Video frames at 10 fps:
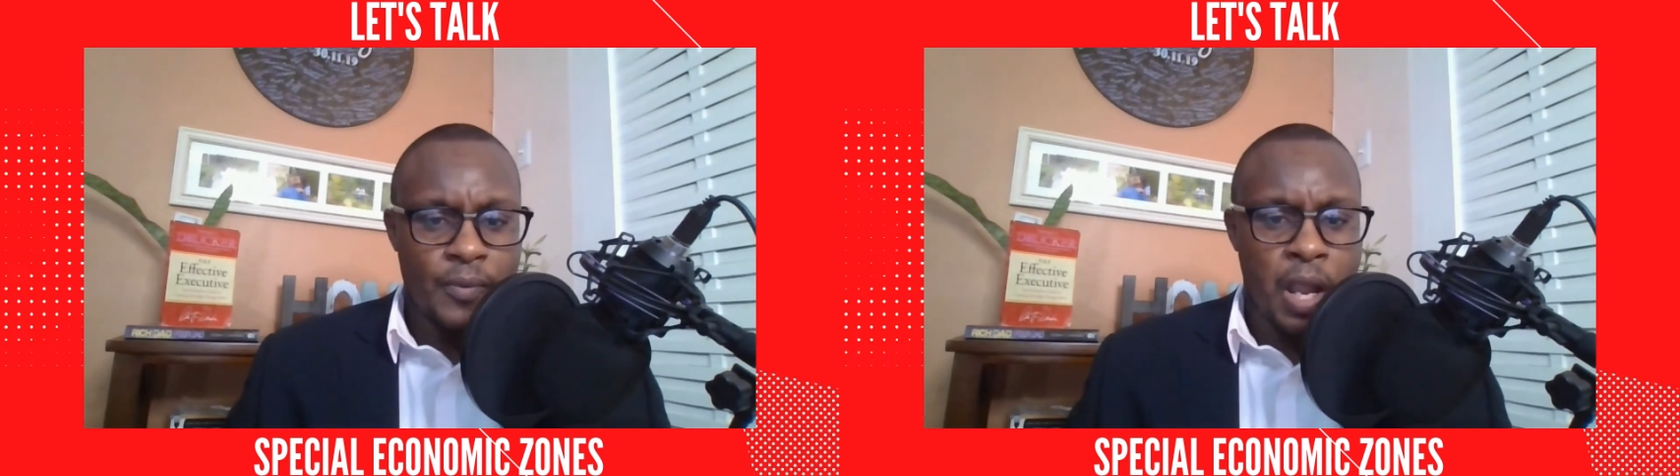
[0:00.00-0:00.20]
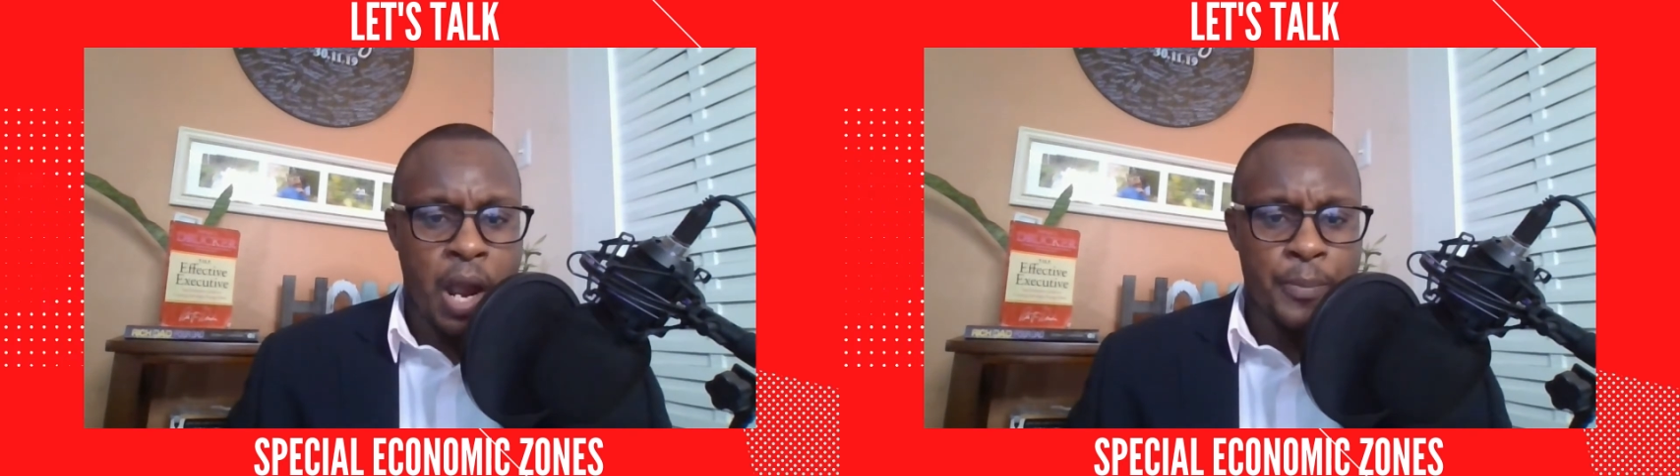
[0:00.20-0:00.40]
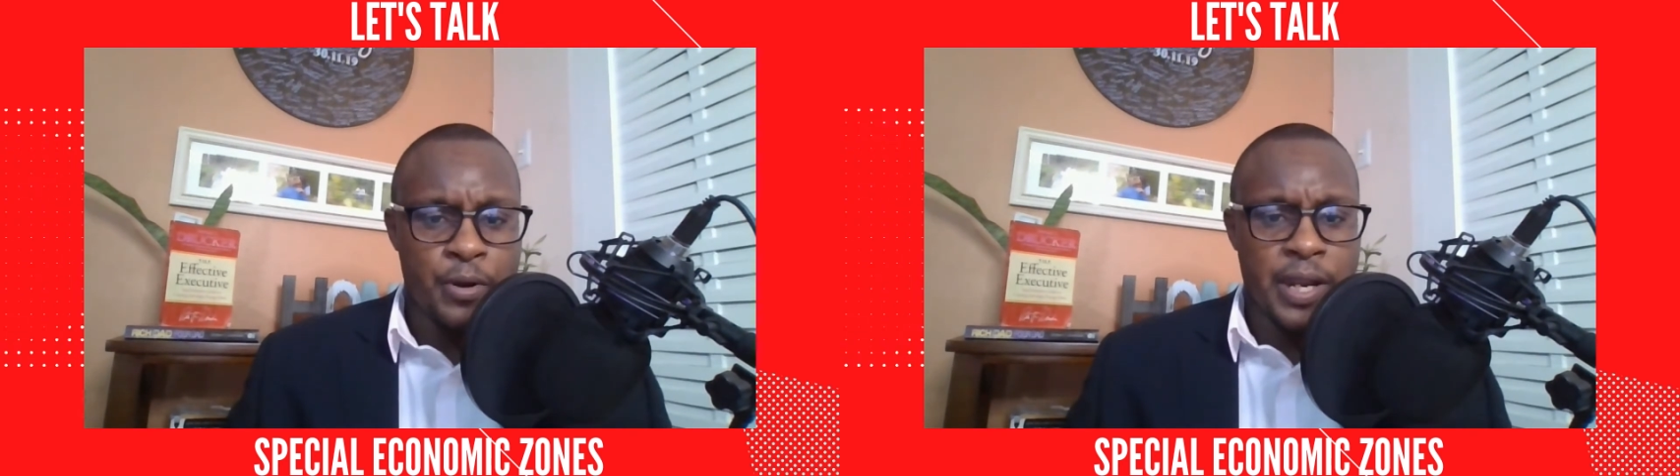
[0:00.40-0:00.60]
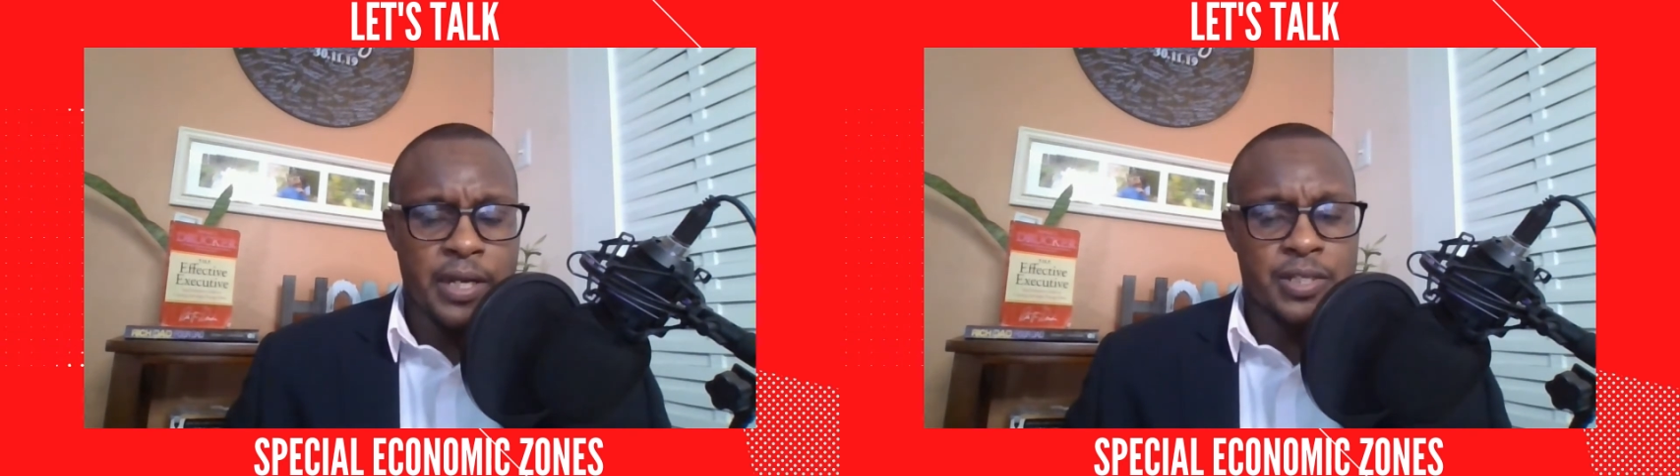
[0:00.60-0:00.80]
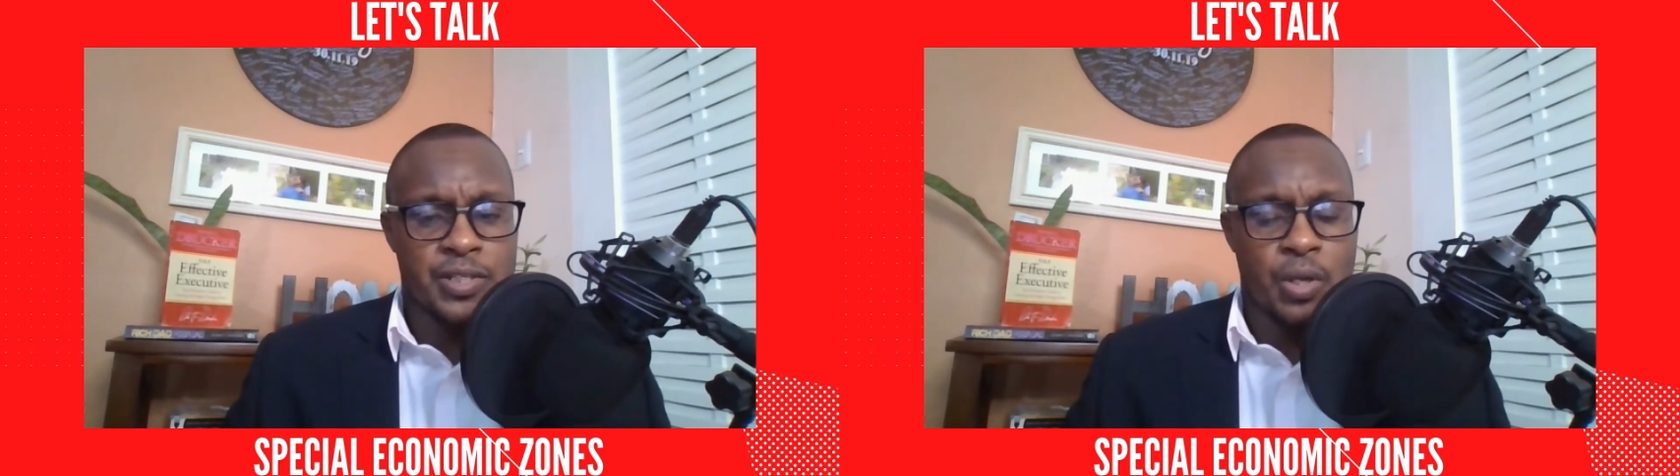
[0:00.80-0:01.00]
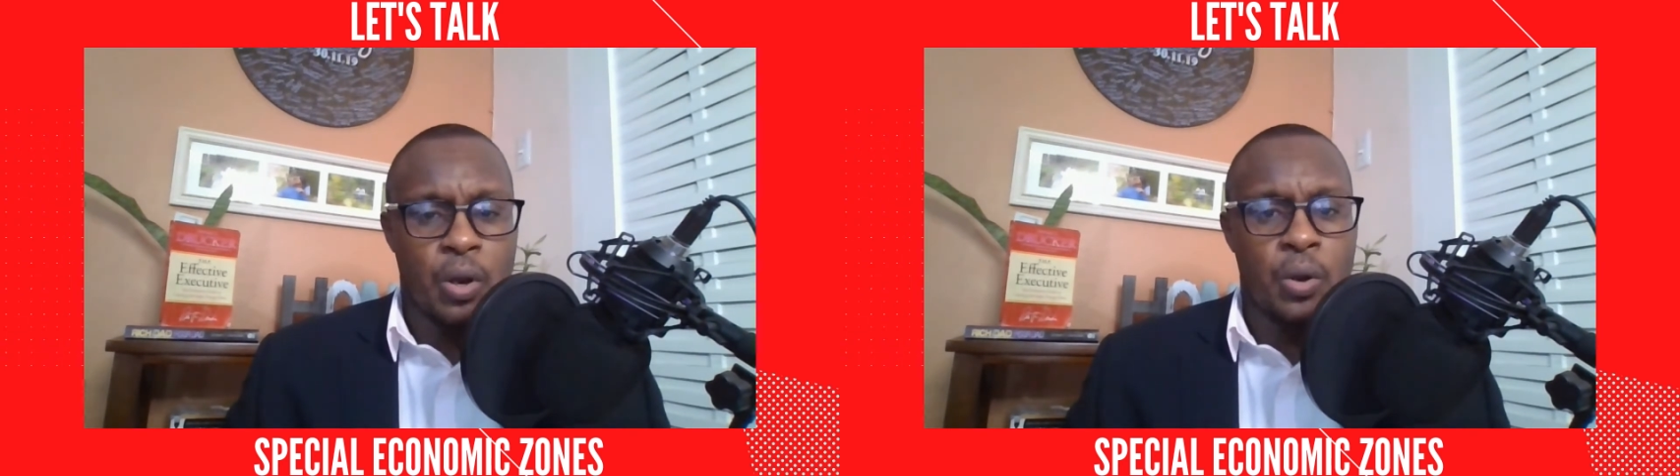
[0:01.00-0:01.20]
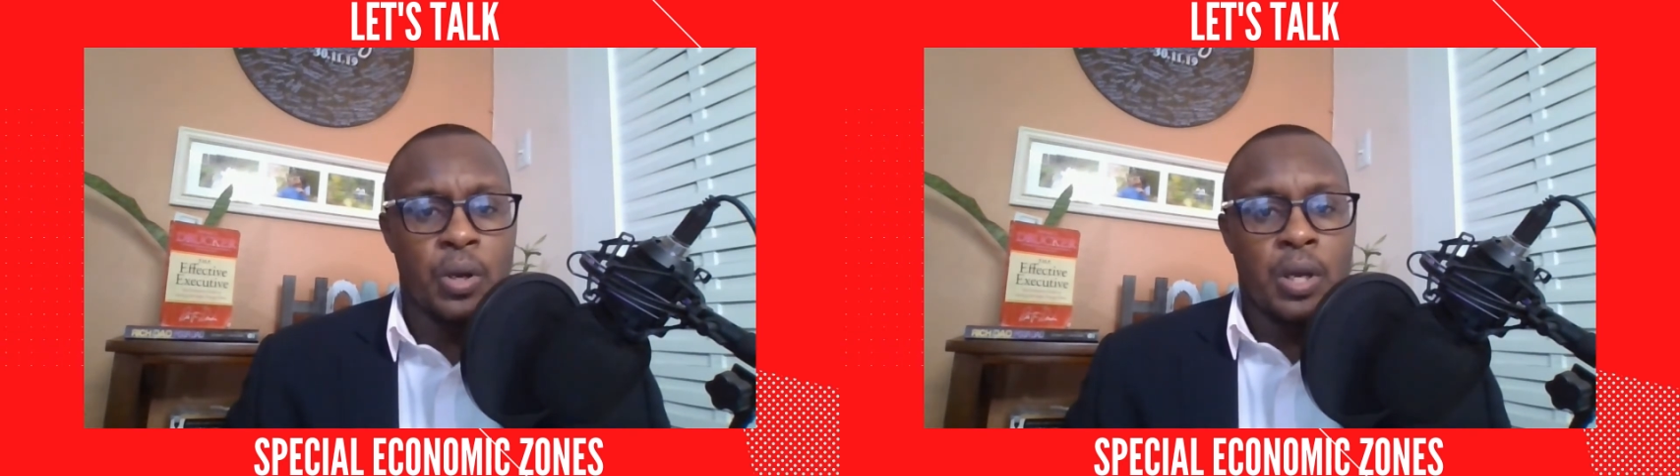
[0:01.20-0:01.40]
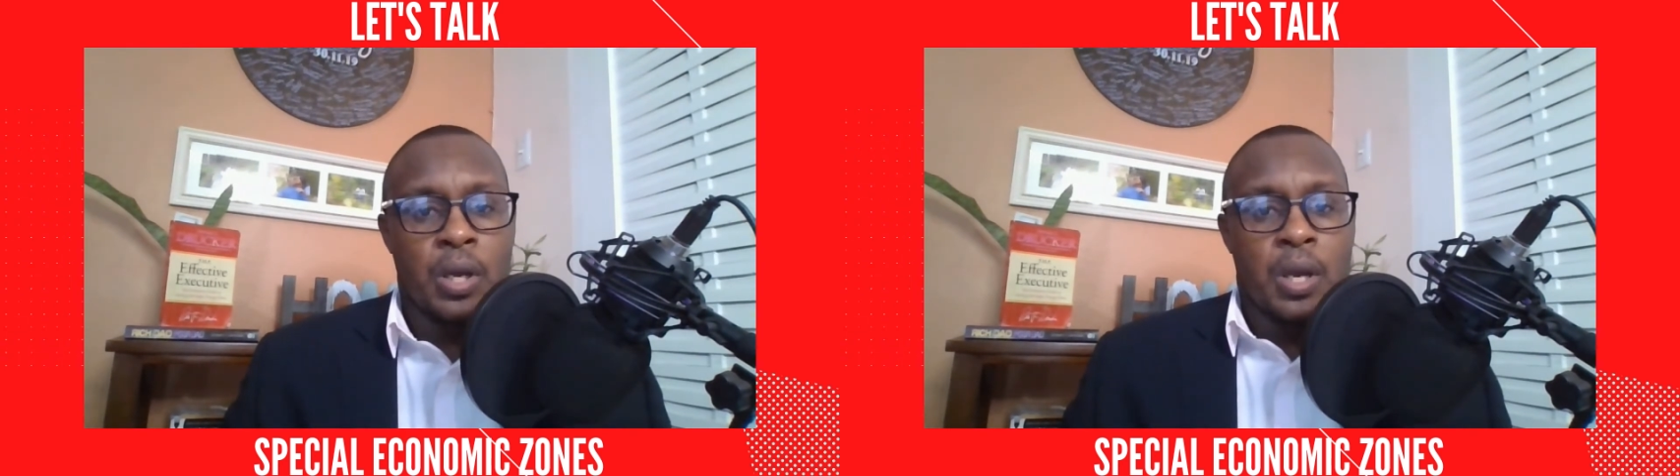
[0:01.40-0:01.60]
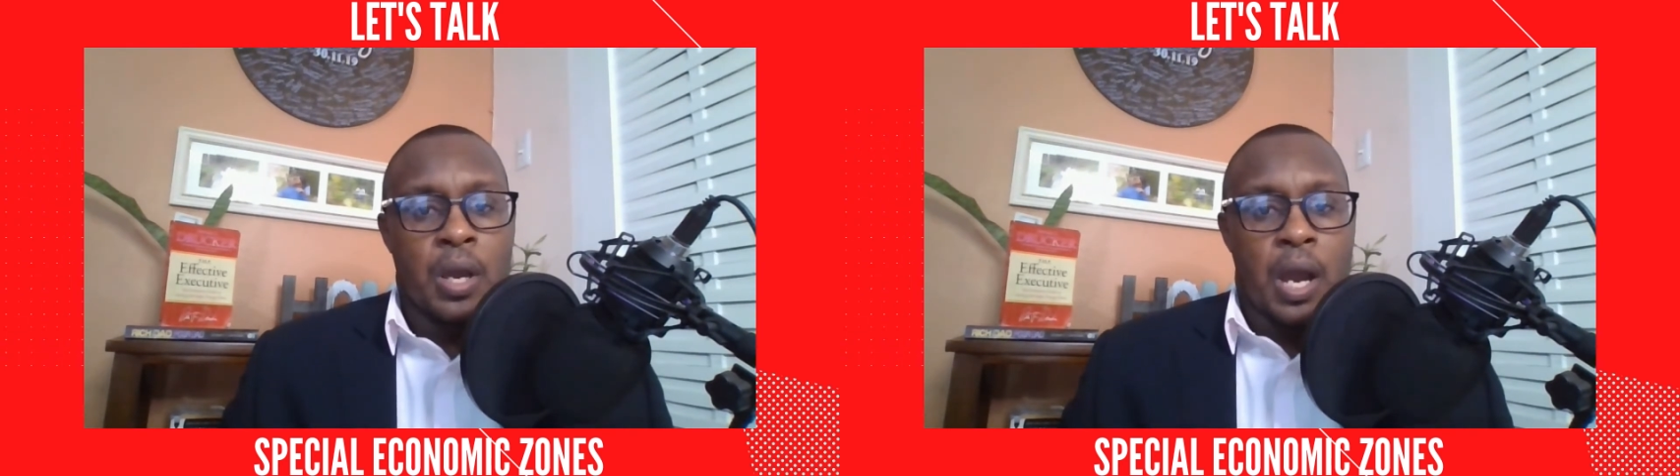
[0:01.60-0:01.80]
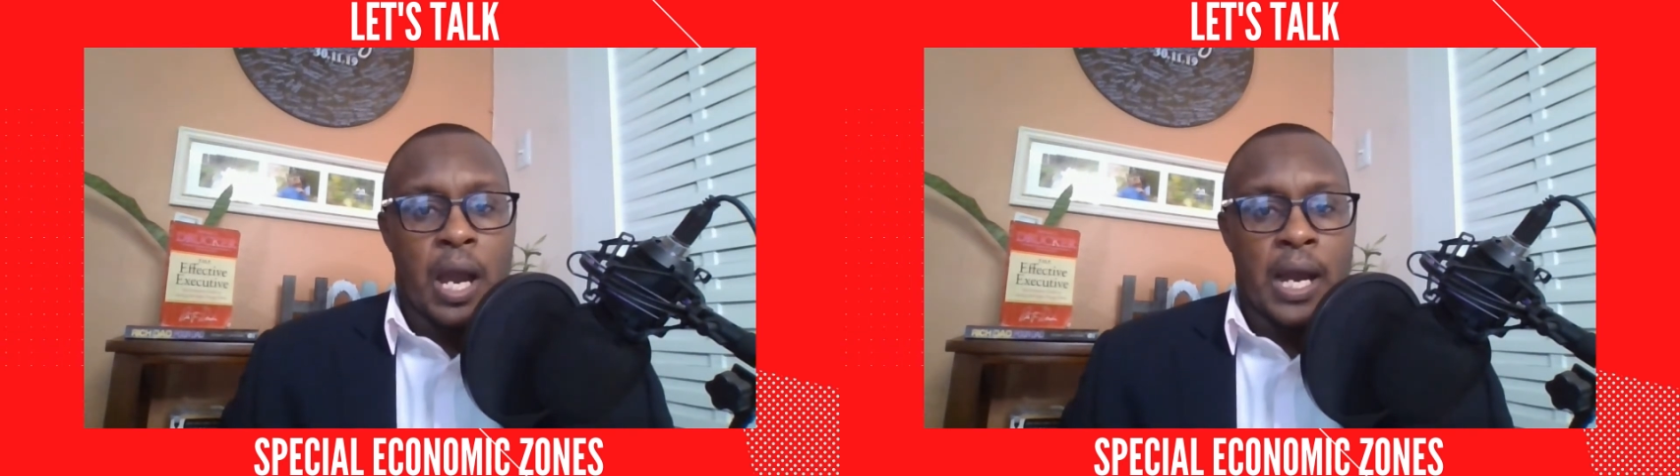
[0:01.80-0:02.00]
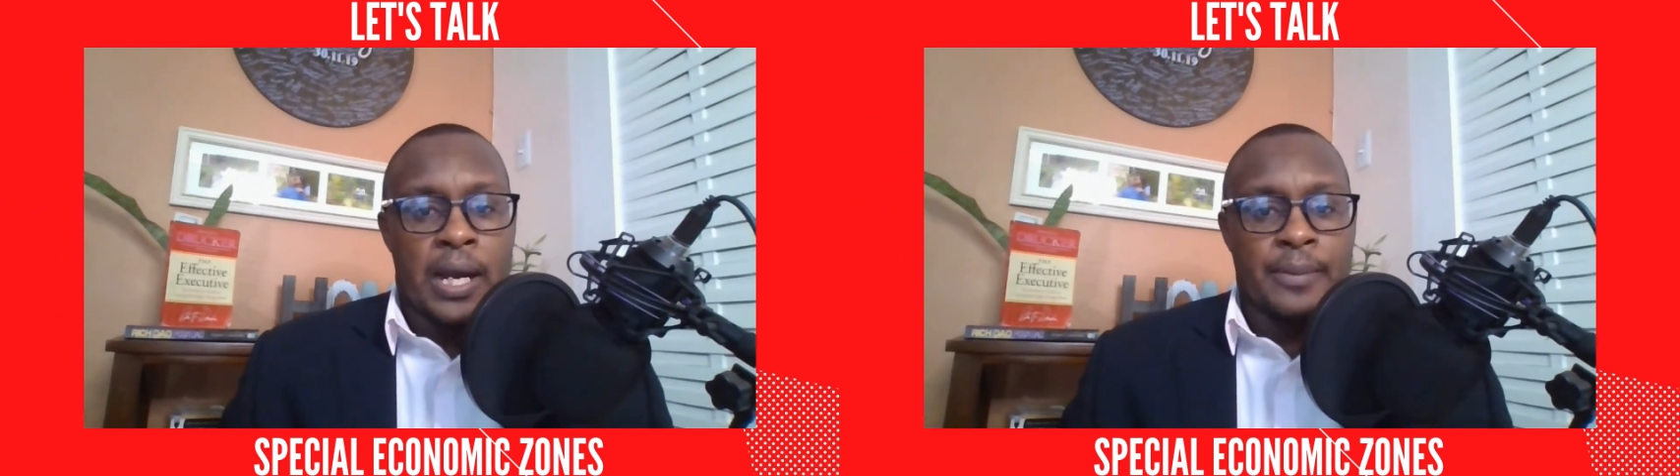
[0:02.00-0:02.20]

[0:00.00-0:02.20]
operated, so um,